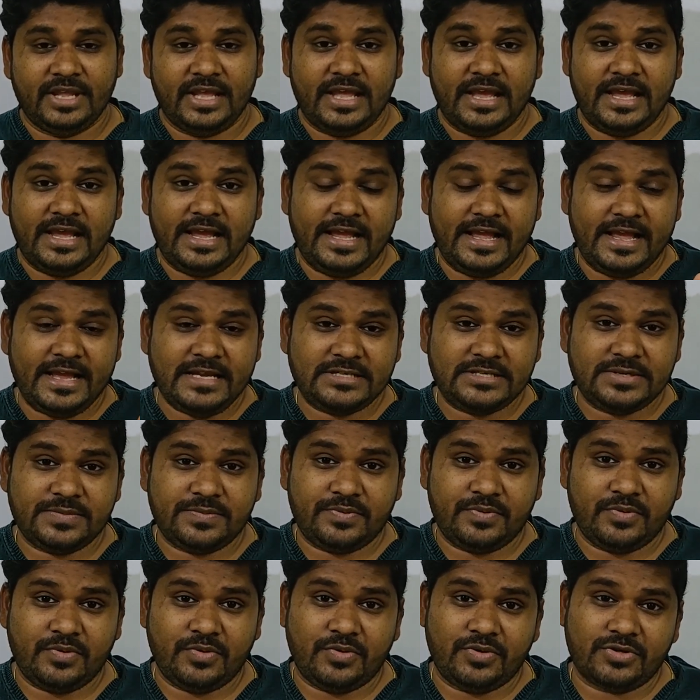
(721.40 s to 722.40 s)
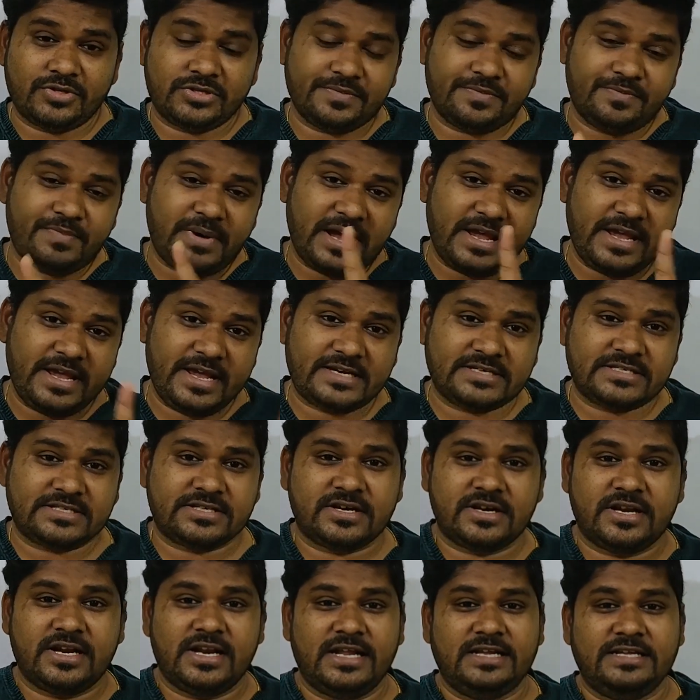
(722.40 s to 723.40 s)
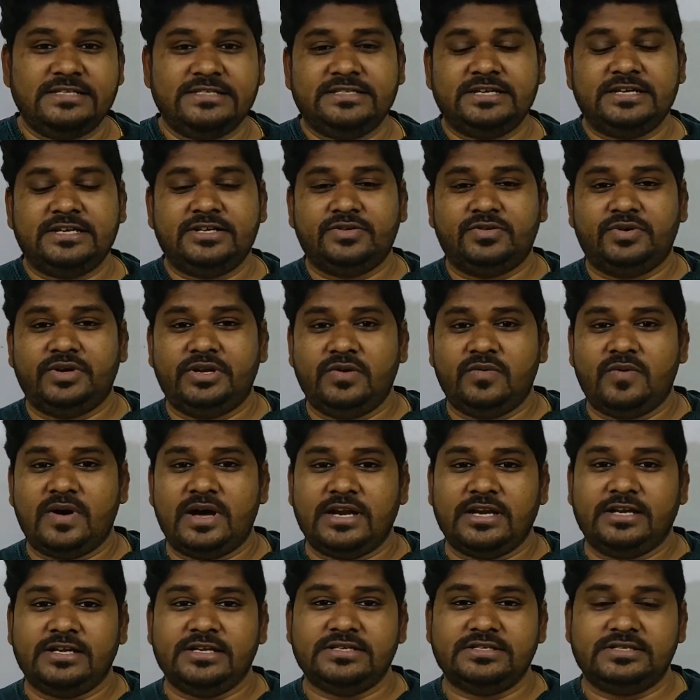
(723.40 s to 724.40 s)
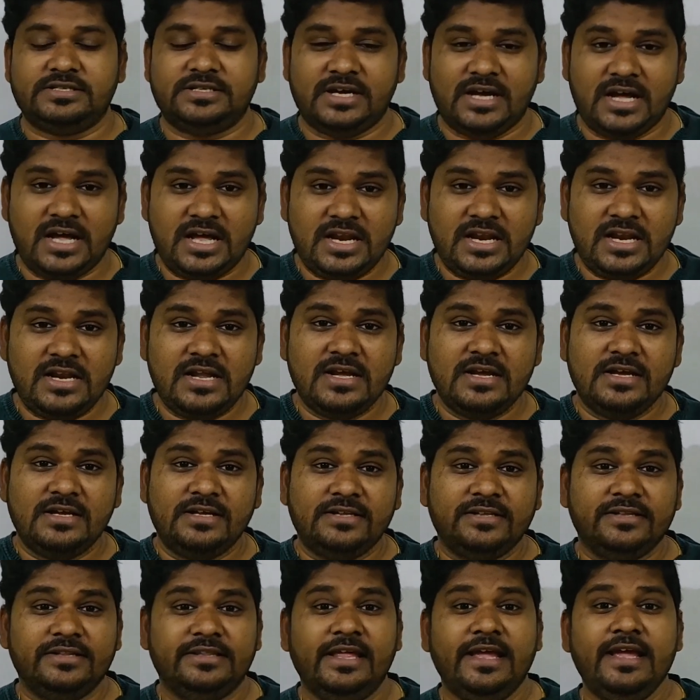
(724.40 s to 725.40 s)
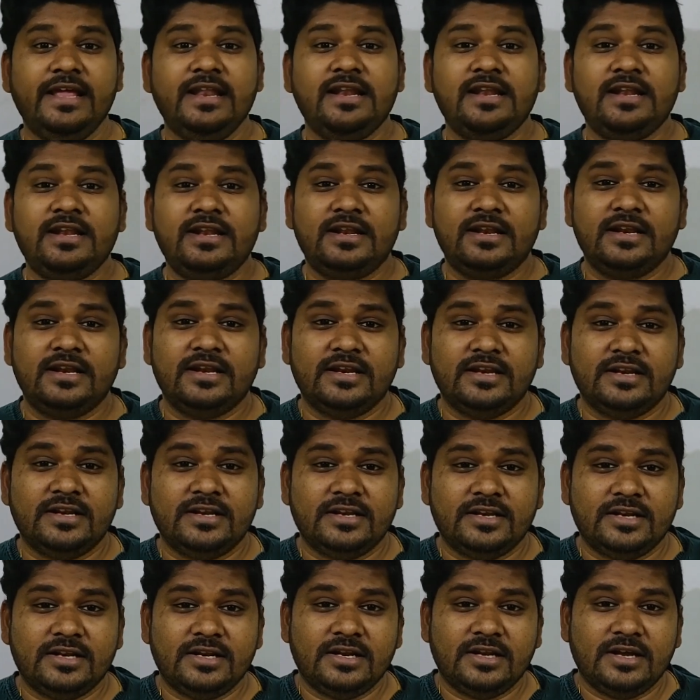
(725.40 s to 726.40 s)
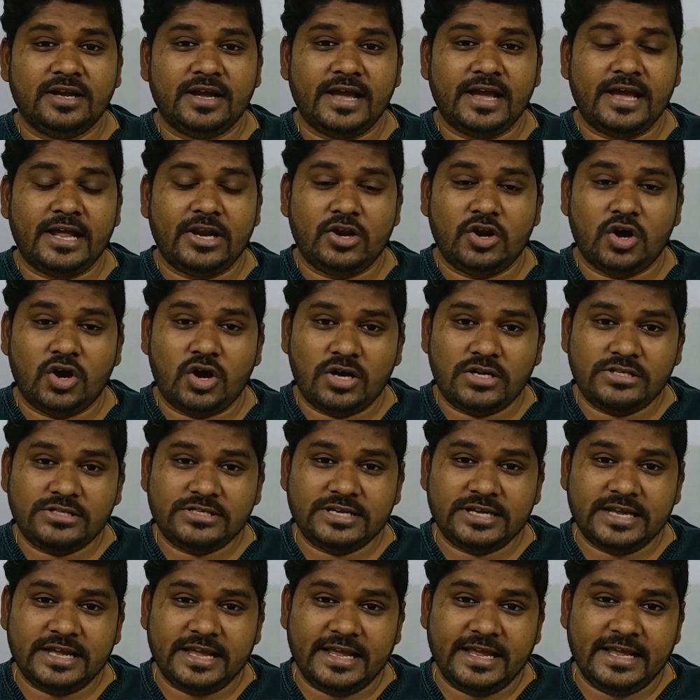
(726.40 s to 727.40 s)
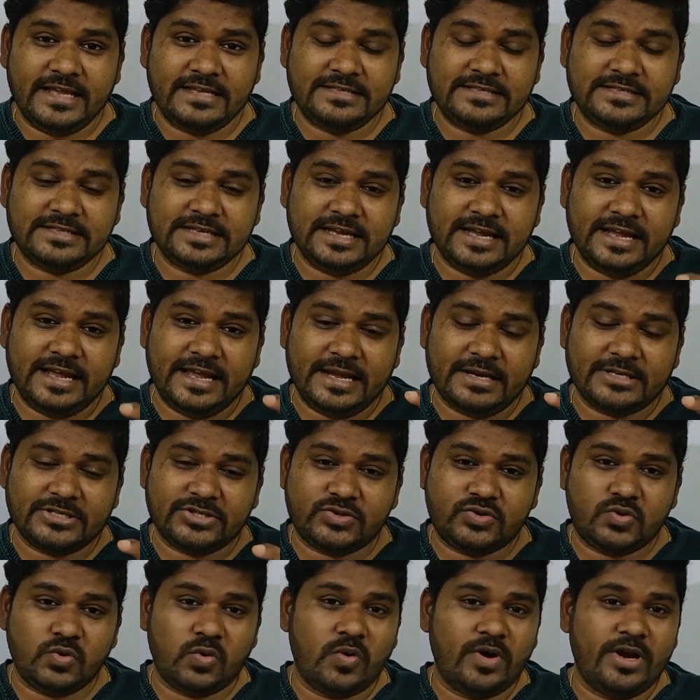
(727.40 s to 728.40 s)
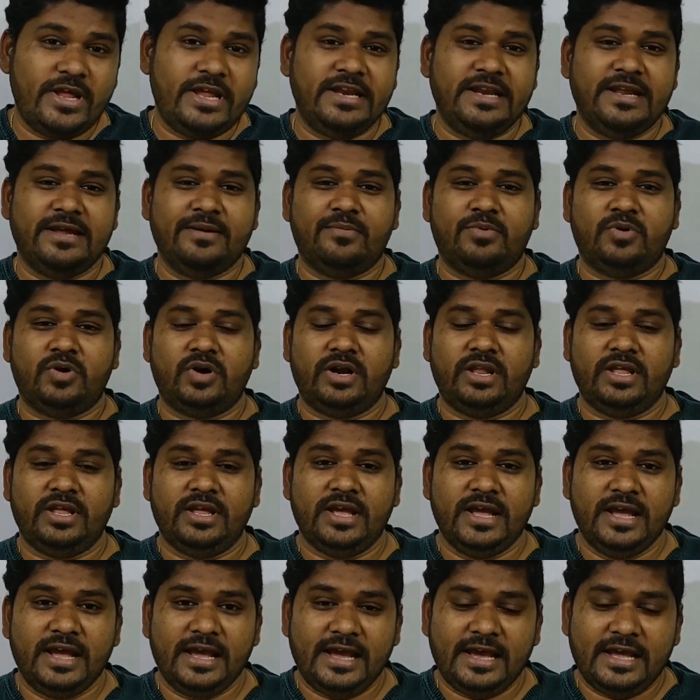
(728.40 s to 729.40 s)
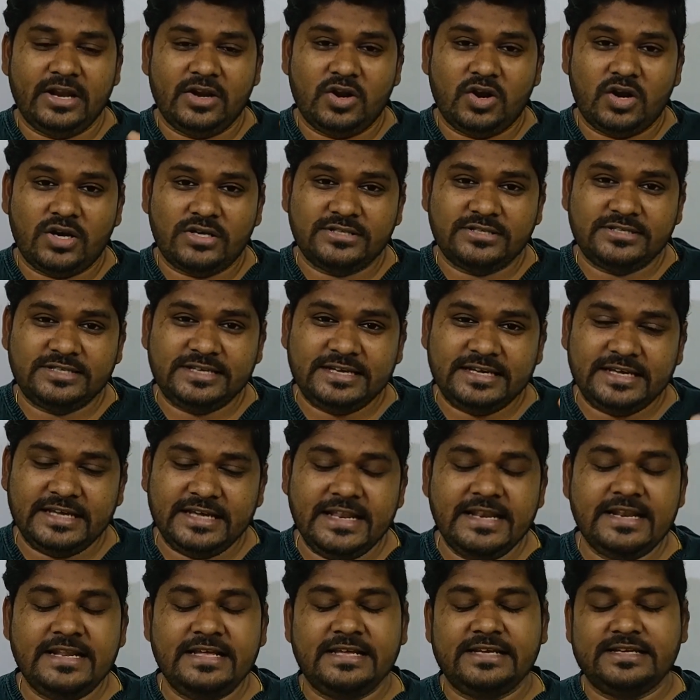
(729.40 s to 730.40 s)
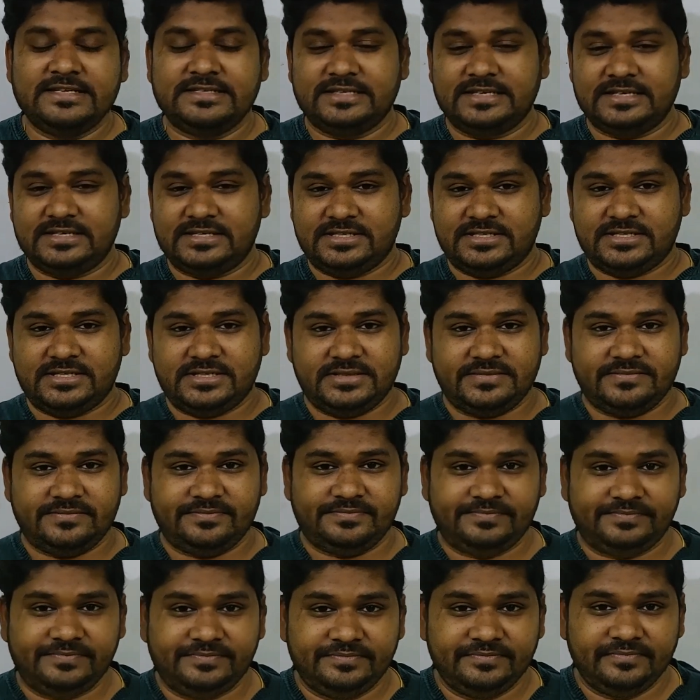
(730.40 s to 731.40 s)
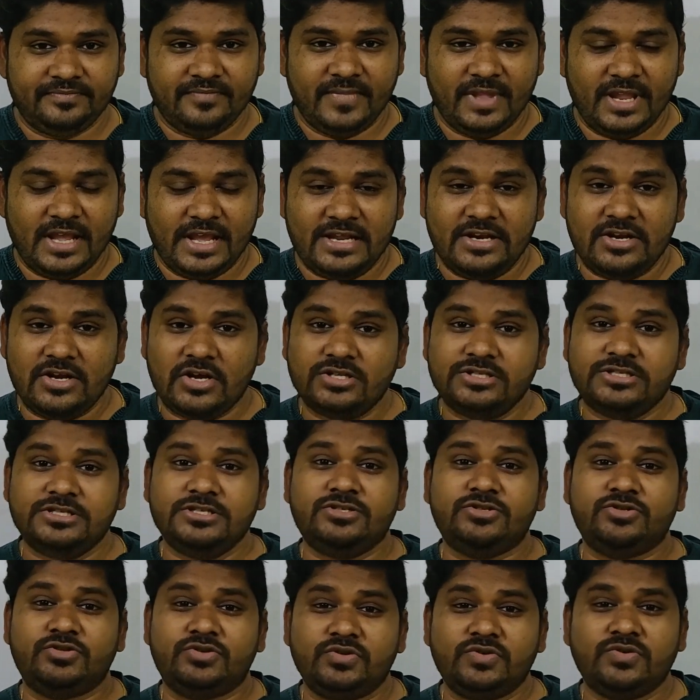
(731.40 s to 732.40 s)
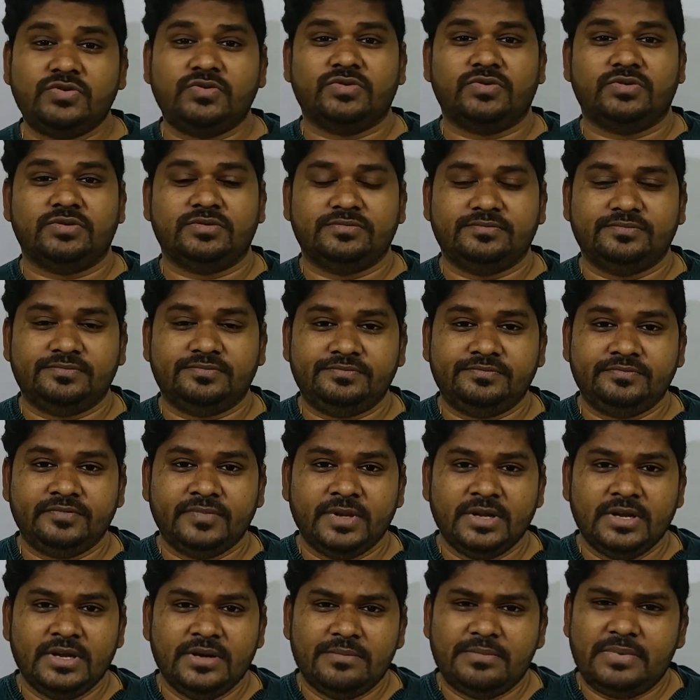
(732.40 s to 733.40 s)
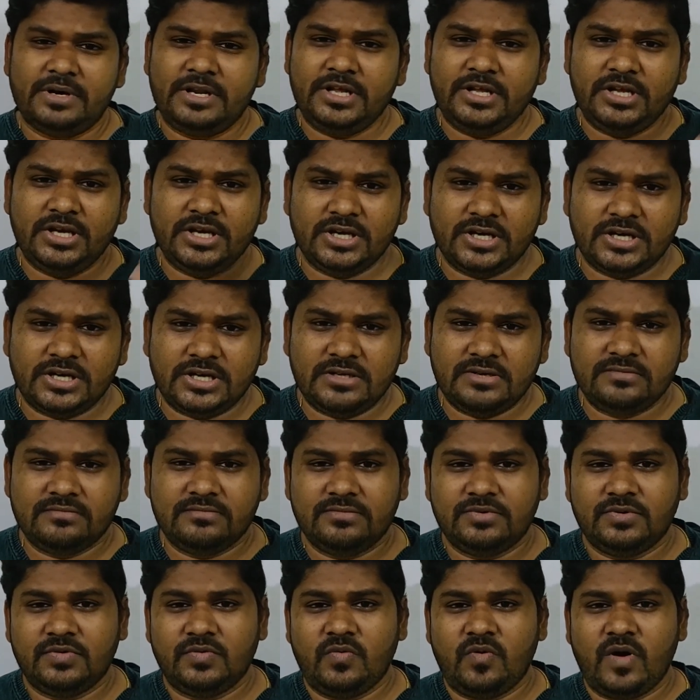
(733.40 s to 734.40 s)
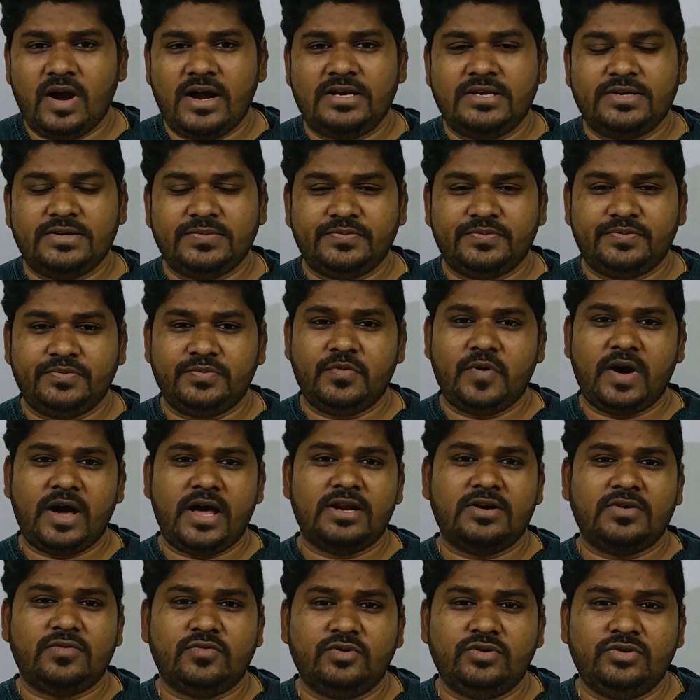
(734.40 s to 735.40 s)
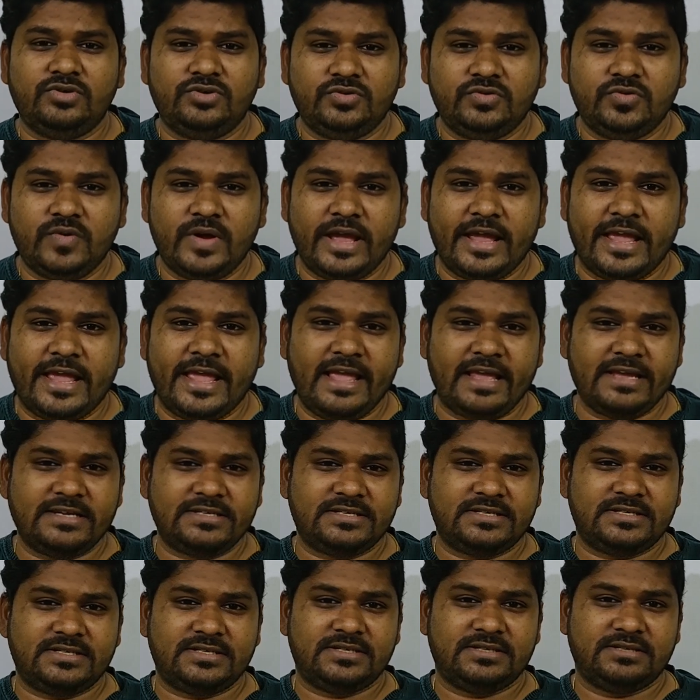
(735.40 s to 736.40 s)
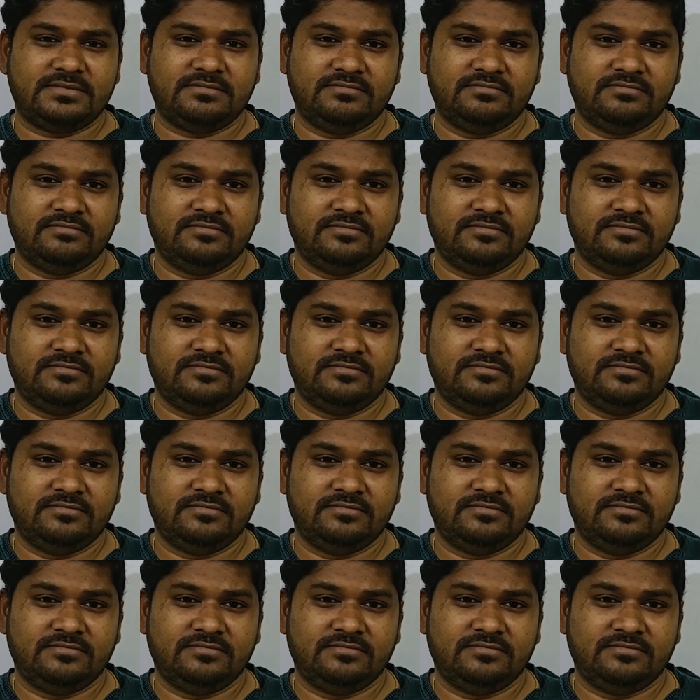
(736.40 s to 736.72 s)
Against force by external agent, when work is done, then energy is stored in a body. Energy increases. Energy stored. But here, what work will do against